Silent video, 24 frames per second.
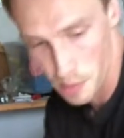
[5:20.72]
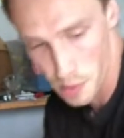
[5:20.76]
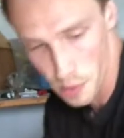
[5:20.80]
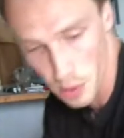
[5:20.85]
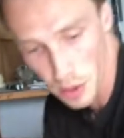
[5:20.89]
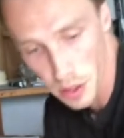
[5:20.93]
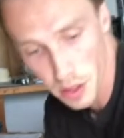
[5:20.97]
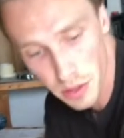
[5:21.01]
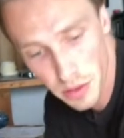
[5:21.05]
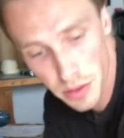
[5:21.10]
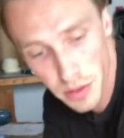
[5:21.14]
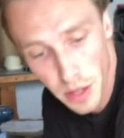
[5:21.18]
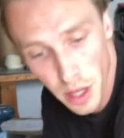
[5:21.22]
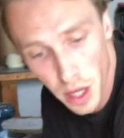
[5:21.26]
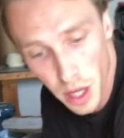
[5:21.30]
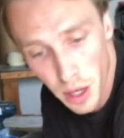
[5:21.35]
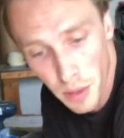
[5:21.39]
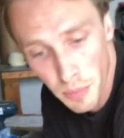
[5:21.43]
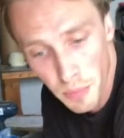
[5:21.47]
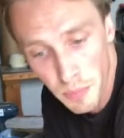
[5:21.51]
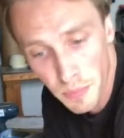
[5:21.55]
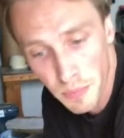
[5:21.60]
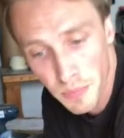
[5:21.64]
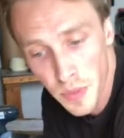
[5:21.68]
with.
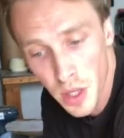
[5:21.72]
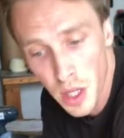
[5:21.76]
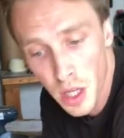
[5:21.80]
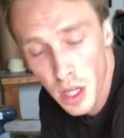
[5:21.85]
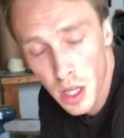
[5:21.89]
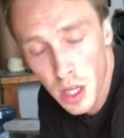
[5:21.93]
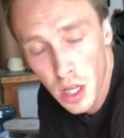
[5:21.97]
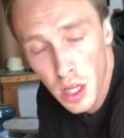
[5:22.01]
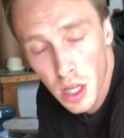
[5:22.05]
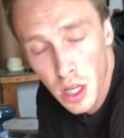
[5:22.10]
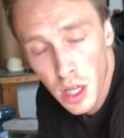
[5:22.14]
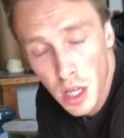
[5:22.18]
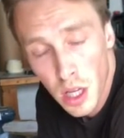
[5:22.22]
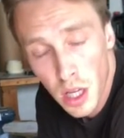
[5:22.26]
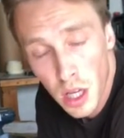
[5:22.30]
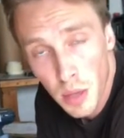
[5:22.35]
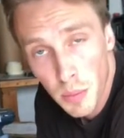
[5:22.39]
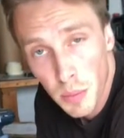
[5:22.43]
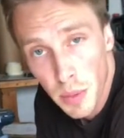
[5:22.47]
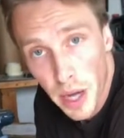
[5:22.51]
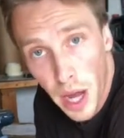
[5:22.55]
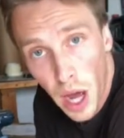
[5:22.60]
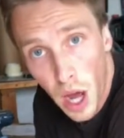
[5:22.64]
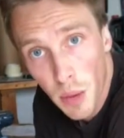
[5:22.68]

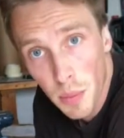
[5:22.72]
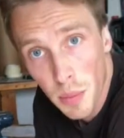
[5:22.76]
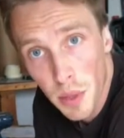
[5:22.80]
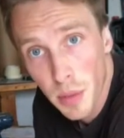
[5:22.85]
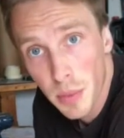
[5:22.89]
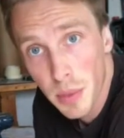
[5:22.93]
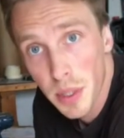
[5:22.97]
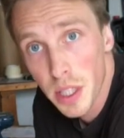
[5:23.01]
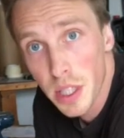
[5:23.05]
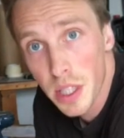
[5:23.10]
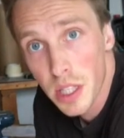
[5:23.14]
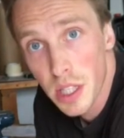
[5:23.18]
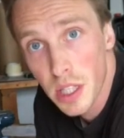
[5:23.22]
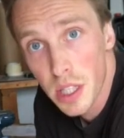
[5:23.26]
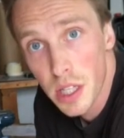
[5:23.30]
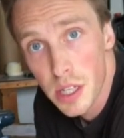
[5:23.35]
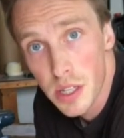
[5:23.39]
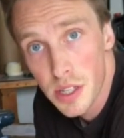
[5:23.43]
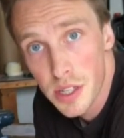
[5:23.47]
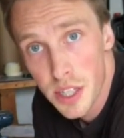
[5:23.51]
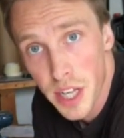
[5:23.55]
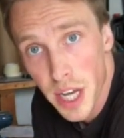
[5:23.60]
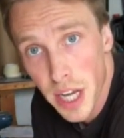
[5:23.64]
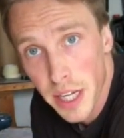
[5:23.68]
But now I'm going to be
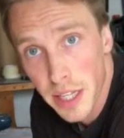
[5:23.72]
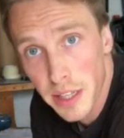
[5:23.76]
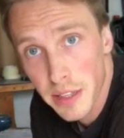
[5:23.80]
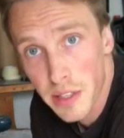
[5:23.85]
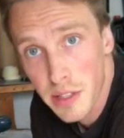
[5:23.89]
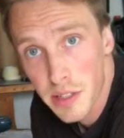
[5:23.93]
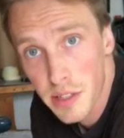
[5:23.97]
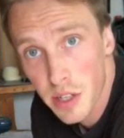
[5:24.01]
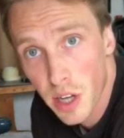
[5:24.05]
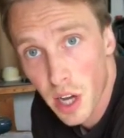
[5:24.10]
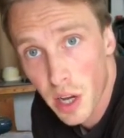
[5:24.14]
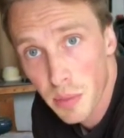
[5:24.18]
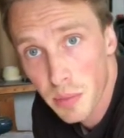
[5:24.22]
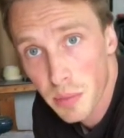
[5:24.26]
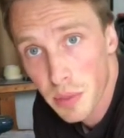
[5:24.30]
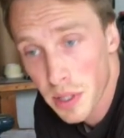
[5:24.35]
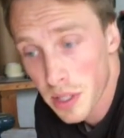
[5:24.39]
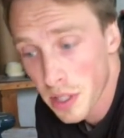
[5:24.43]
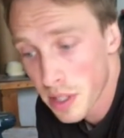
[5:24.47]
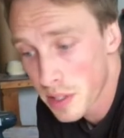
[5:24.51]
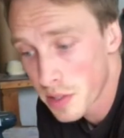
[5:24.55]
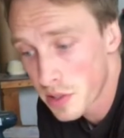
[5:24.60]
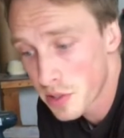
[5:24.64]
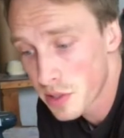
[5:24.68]
staining this top
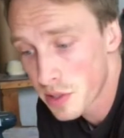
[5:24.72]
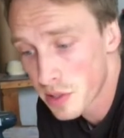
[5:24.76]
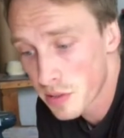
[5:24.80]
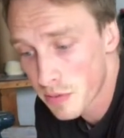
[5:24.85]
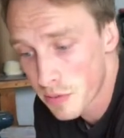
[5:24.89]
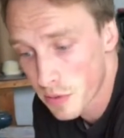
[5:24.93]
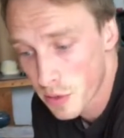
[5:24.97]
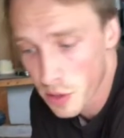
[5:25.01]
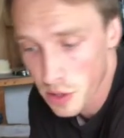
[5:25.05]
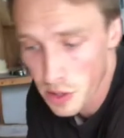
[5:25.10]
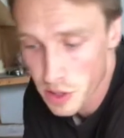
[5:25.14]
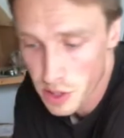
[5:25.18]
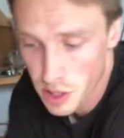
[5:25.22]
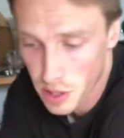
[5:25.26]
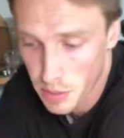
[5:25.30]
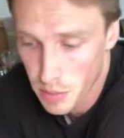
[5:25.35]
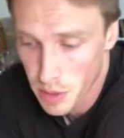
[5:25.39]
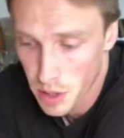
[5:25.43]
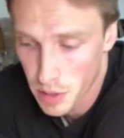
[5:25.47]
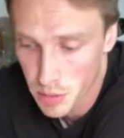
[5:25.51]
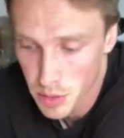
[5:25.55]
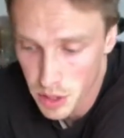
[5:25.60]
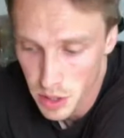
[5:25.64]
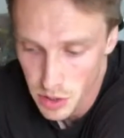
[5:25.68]
piece. First, I'm
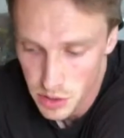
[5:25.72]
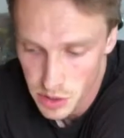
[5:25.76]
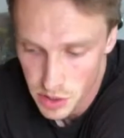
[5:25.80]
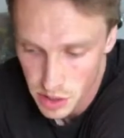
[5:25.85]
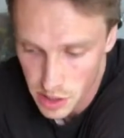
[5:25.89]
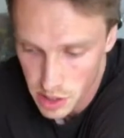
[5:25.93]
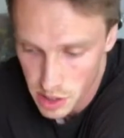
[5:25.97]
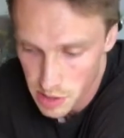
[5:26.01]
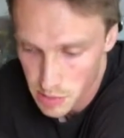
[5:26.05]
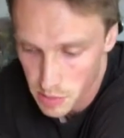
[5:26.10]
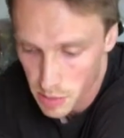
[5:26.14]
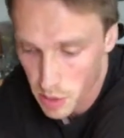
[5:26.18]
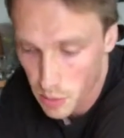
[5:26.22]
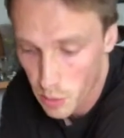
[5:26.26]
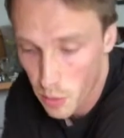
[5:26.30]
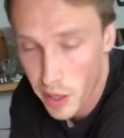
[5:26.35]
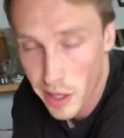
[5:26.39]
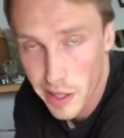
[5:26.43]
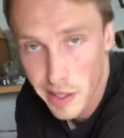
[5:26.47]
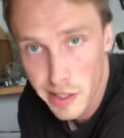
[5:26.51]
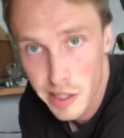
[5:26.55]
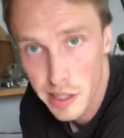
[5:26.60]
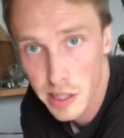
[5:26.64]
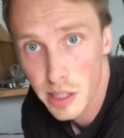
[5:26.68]
going to be using this
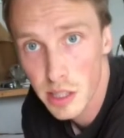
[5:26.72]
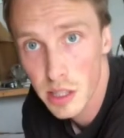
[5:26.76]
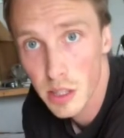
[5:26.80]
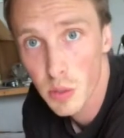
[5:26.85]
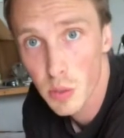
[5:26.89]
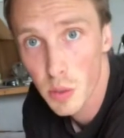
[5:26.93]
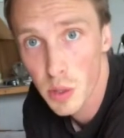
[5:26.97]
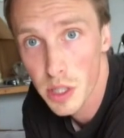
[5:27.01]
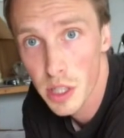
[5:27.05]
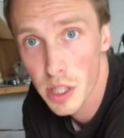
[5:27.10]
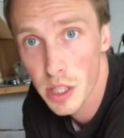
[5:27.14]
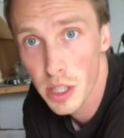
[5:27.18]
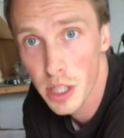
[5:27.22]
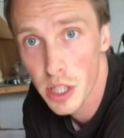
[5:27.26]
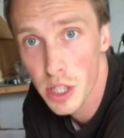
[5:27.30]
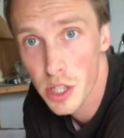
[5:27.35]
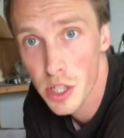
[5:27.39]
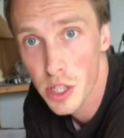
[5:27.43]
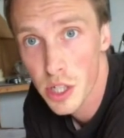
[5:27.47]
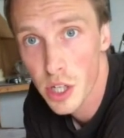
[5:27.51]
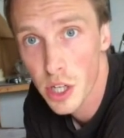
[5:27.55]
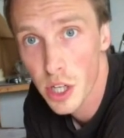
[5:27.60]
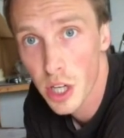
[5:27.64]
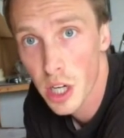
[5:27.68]
Minwax wood
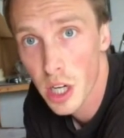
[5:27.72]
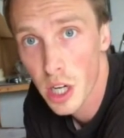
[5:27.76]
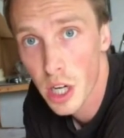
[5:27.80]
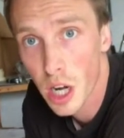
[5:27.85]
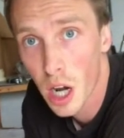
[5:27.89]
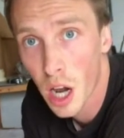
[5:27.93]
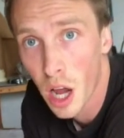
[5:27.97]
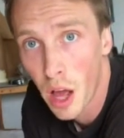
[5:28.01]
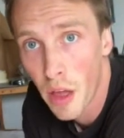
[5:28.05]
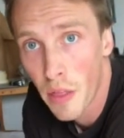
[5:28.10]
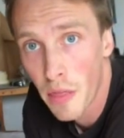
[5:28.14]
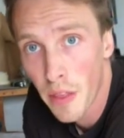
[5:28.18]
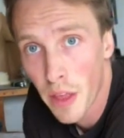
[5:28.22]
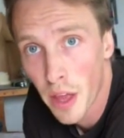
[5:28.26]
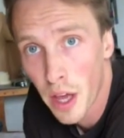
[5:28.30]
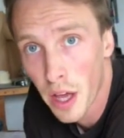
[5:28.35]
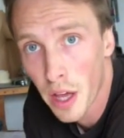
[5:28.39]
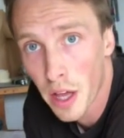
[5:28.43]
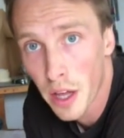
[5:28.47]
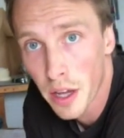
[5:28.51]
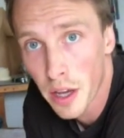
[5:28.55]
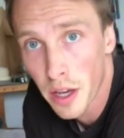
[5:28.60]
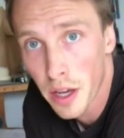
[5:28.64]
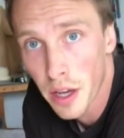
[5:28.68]
conditioner, and
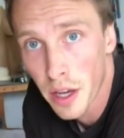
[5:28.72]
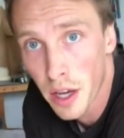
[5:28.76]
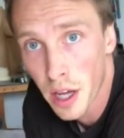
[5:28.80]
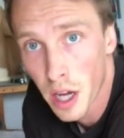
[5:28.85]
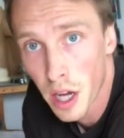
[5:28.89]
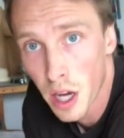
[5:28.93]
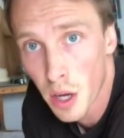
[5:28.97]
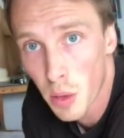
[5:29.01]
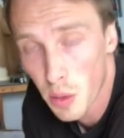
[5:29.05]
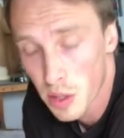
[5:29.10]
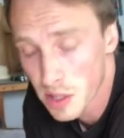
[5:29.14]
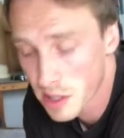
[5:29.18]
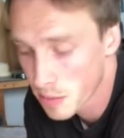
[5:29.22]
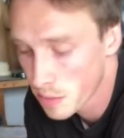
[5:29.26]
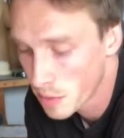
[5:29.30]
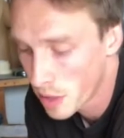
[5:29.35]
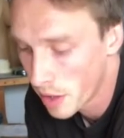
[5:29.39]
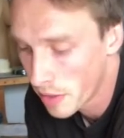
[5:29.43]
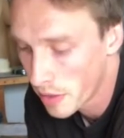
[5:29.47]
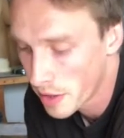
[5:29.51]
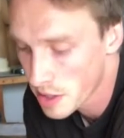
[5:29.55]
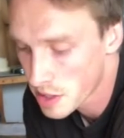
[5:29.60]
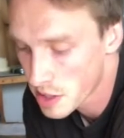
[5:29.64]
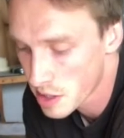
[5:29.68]
then once I'm
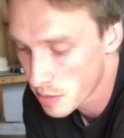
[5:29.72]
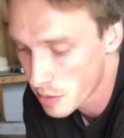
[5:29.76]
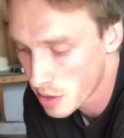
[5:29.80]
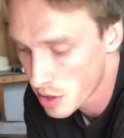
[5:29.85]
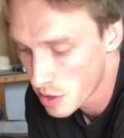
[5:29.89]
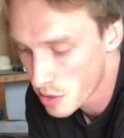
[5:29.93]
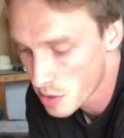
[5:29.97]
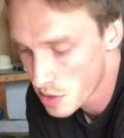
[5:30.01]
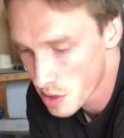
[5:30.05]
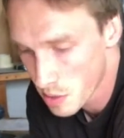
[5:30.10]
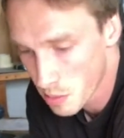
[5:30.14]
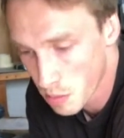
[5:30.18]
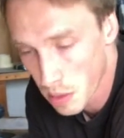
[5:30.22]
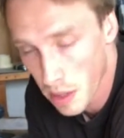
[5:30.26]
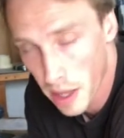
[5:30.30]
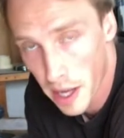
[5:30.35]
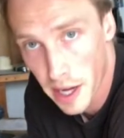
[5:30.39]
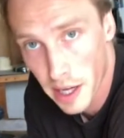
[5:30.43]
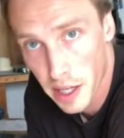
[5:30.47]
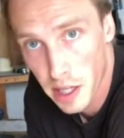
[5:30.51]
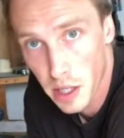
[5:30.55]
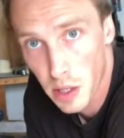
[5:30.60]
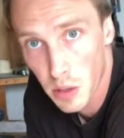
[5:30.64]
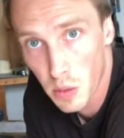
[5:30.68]
done this, I'm going to use a
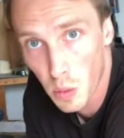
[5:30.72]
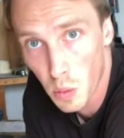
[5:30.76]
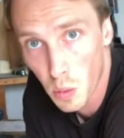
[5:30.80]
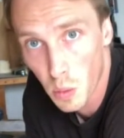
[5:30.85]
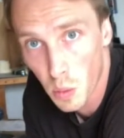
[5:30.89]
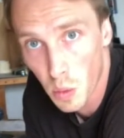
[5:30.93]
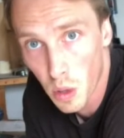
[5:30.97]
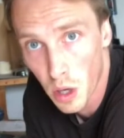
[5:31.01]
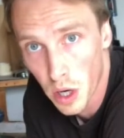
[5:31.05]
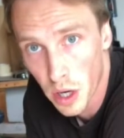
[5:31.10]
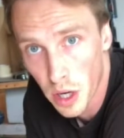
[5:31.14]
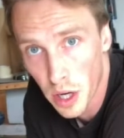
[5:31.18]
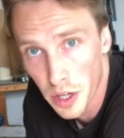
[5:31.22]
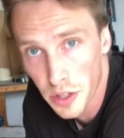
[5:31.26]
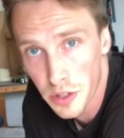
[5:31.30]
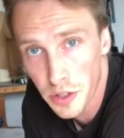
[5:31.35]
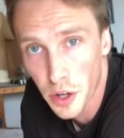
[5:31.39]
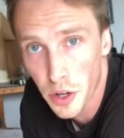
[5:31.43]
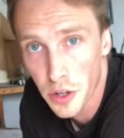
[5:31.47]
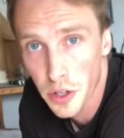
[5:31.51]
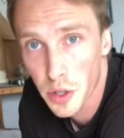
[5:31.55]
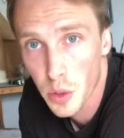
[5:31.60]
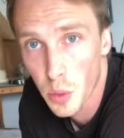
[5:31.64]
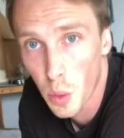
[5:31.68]
black or a
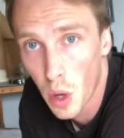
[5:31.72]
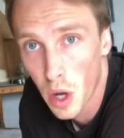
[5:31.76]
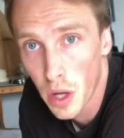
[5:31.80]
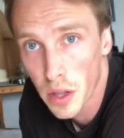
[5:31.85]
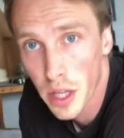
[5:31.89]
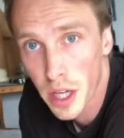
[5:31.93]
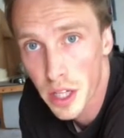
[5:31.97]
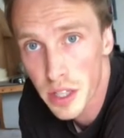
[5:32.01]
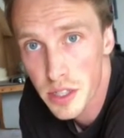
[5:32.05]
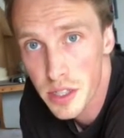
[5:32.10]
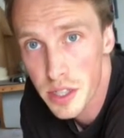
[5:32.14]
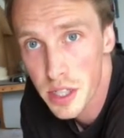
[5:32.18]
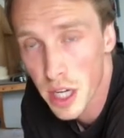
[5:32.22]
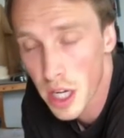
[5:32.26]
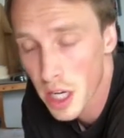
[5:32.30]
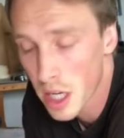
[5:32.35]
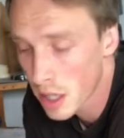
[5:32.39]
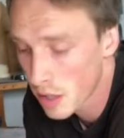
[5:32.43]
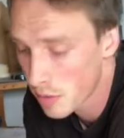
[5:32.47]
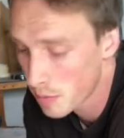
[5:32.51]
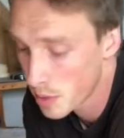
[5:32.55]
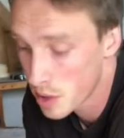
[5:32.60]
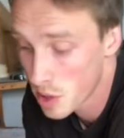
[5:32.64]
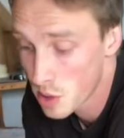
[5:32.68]
dark walnut stain.
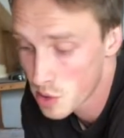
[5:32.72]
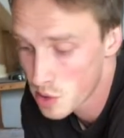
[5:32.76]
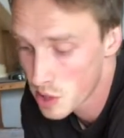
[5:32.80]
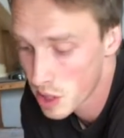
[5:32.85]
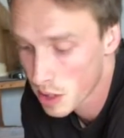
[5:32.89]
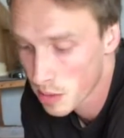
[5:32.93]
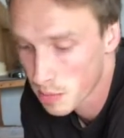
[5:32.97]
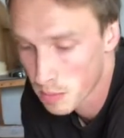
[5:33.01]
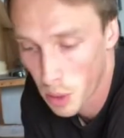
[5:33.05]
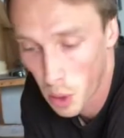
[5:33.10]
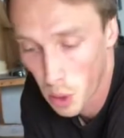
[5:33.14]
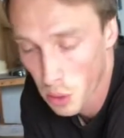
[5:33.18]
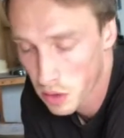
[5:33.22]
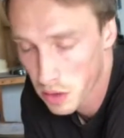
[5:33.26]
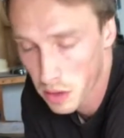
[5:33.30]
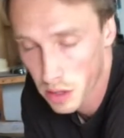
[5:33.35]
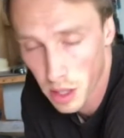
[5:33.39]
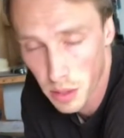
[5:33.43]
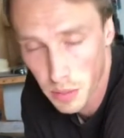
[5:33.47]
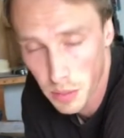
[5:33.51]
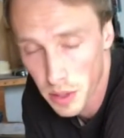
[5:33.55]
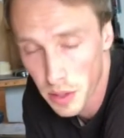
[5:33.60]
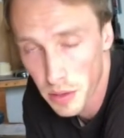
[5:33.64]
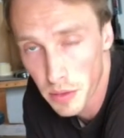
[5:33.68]
I've been using both of
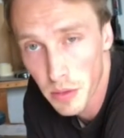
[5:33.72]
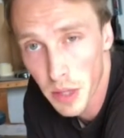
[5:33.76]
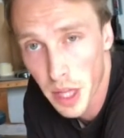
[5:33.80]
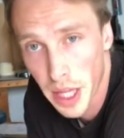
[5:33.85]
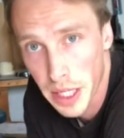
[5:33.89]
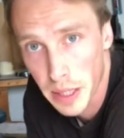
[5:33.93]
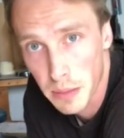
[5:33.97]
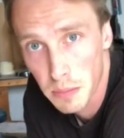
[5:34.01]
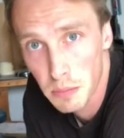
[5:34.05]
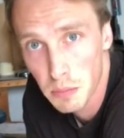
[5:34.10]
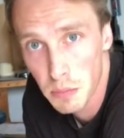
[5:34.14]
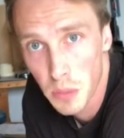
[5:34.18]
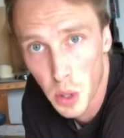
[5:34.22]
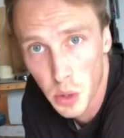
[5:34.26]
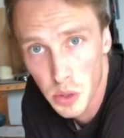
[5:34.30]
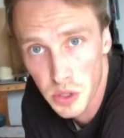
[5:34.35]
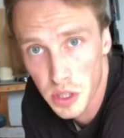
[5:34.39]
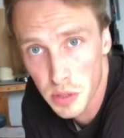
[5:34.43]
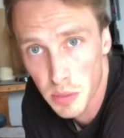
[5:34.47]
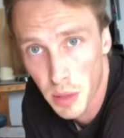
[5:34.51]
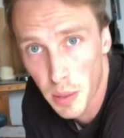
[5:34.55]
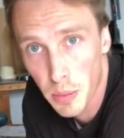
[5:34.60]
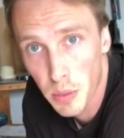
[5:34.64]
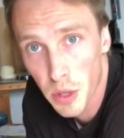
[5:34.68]
them in like most
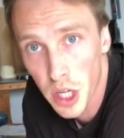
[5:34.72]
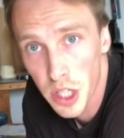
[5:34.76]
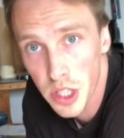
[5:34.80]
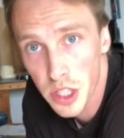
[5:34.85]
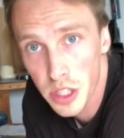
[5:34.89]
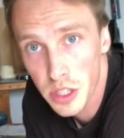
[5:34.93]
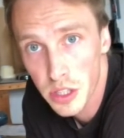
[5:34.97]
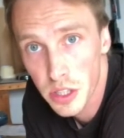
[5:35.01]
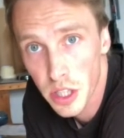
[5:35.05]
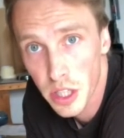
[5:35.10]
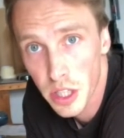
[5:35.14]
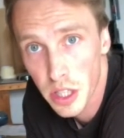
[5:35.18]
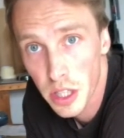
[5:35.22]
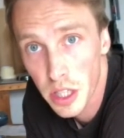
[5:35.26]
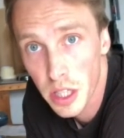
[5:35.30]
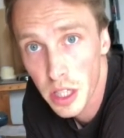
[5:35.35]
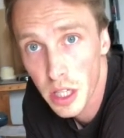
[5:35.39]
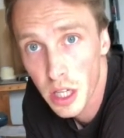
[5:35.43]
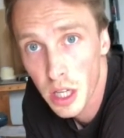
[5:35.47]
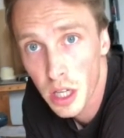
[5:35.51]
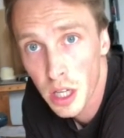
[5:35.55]
of my projects lately,